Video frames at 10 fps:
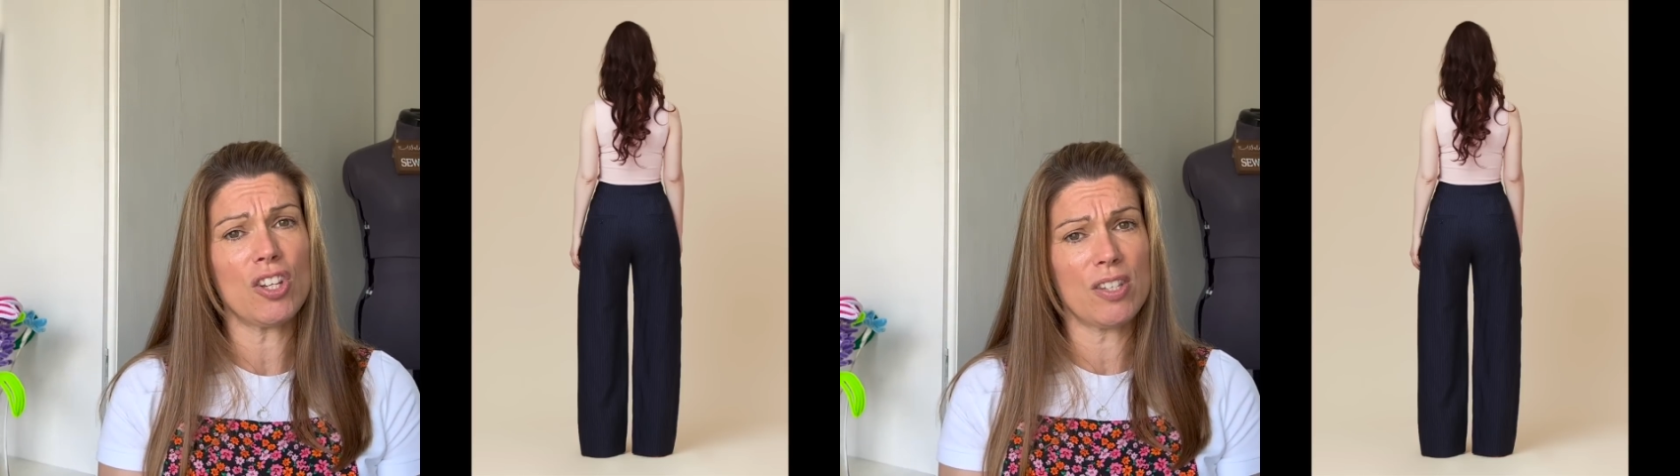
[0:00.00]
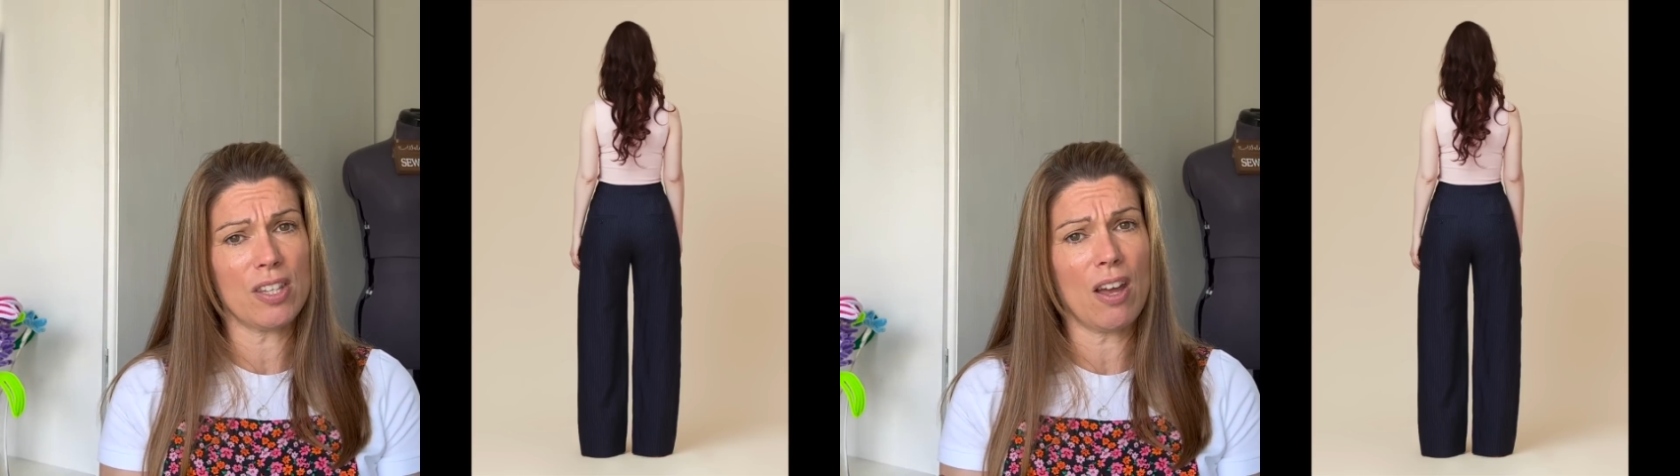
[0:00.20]

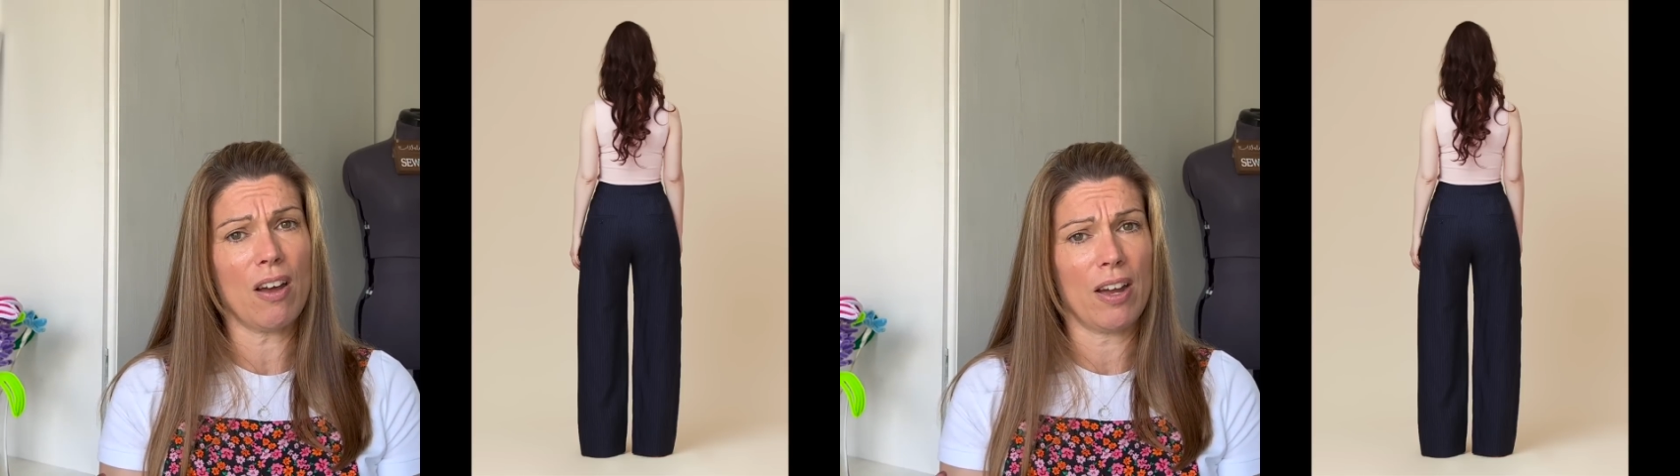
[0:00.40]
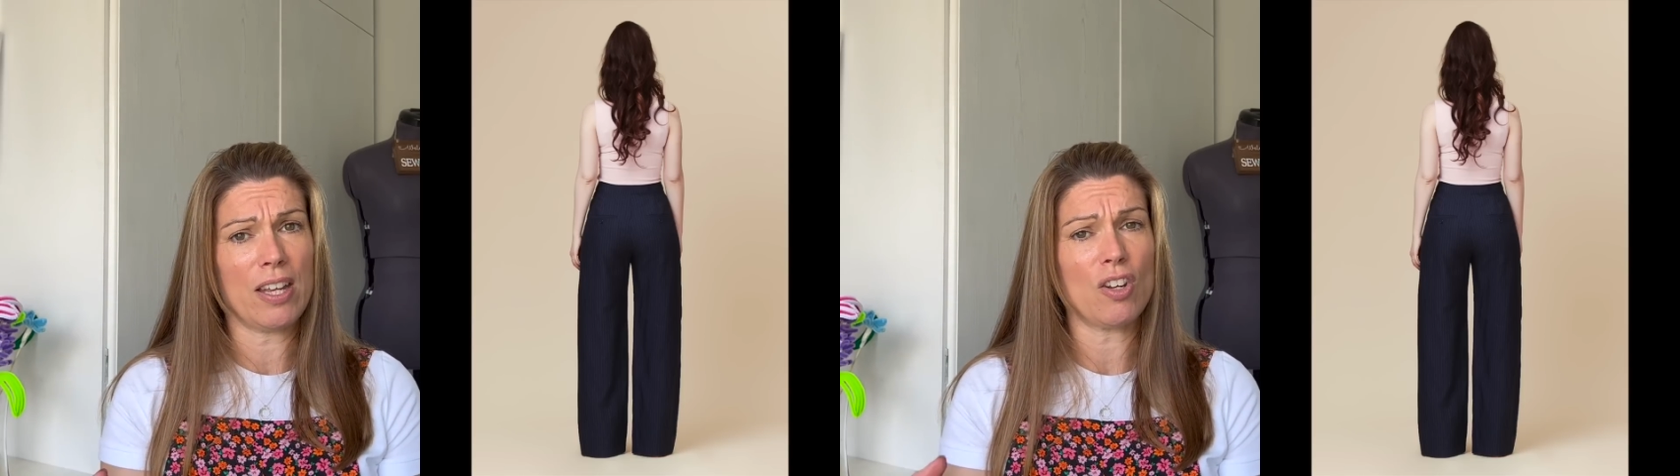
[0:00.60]

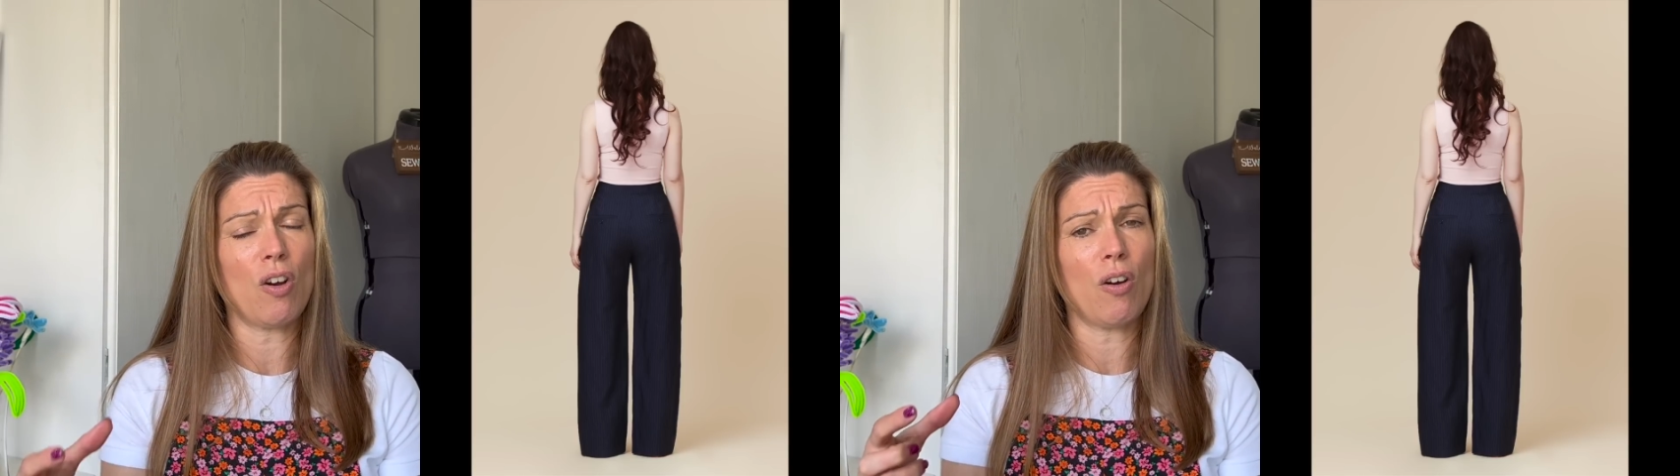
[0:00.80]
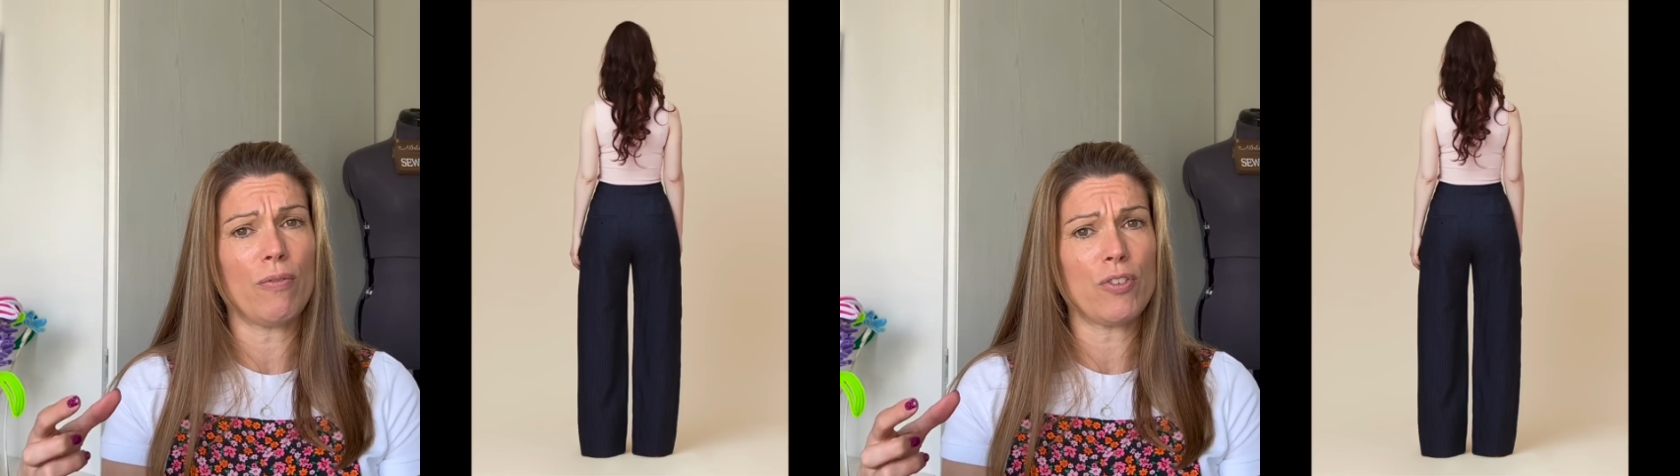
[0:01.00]
side
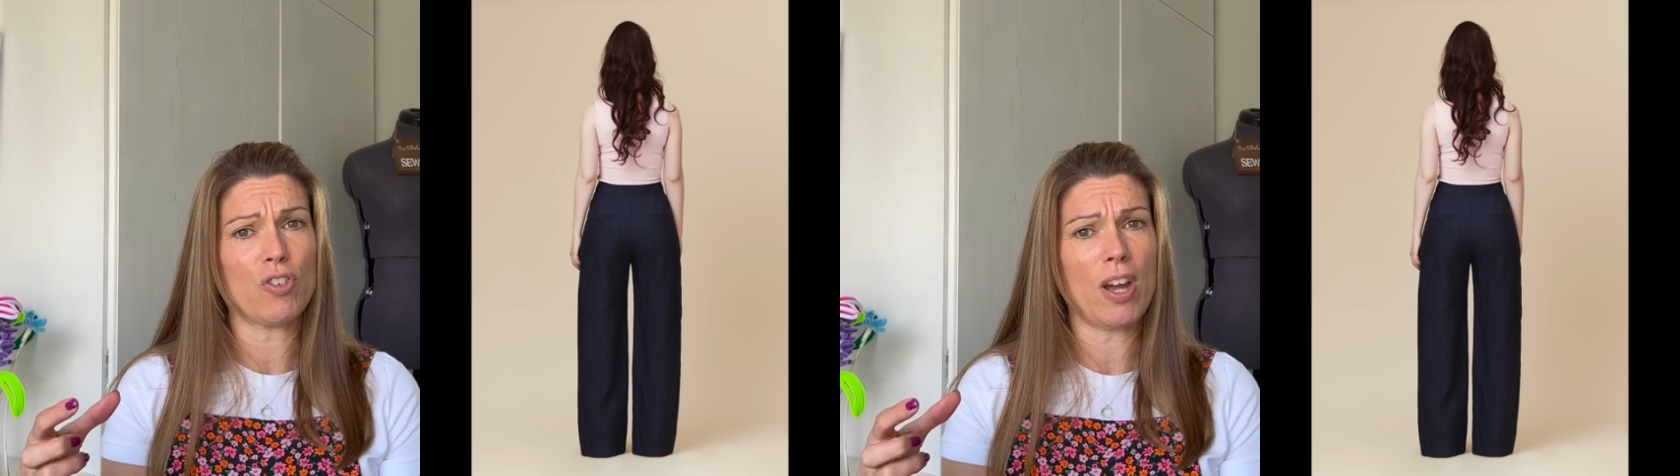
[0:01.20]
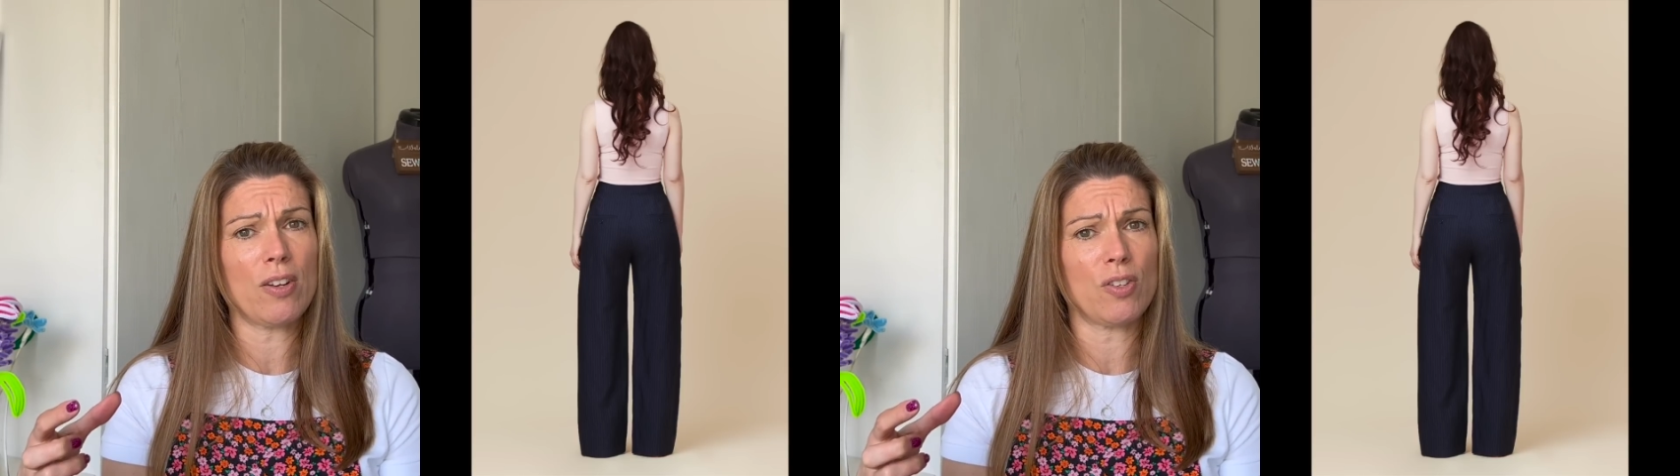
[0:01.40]
of the
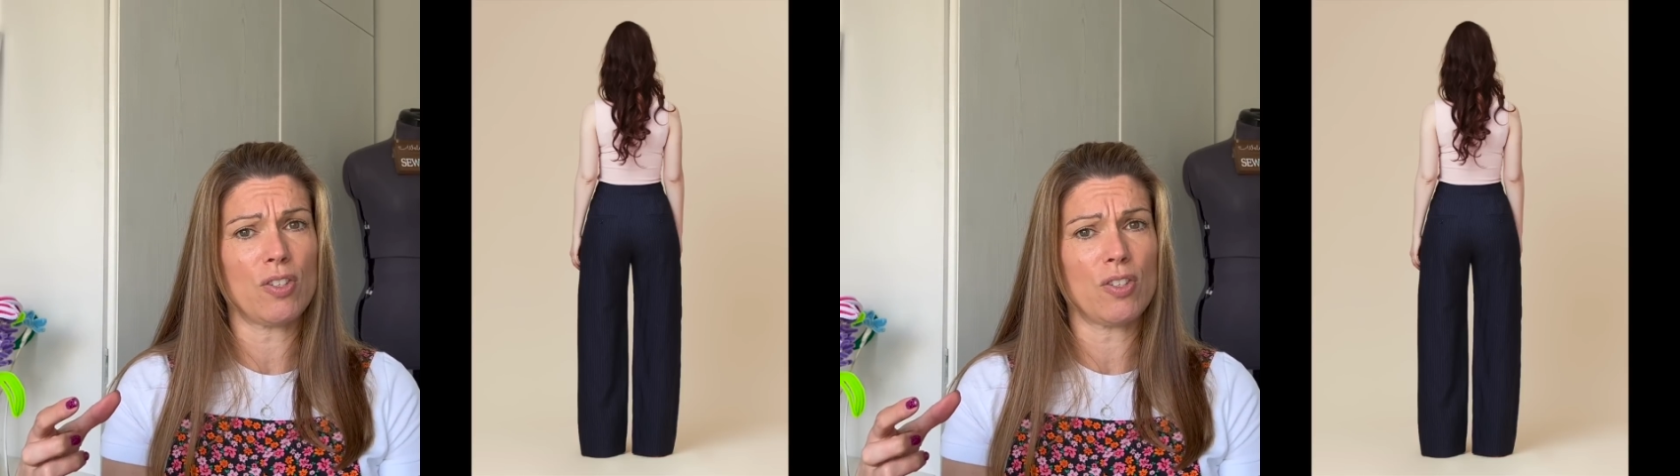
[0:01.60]
trousers.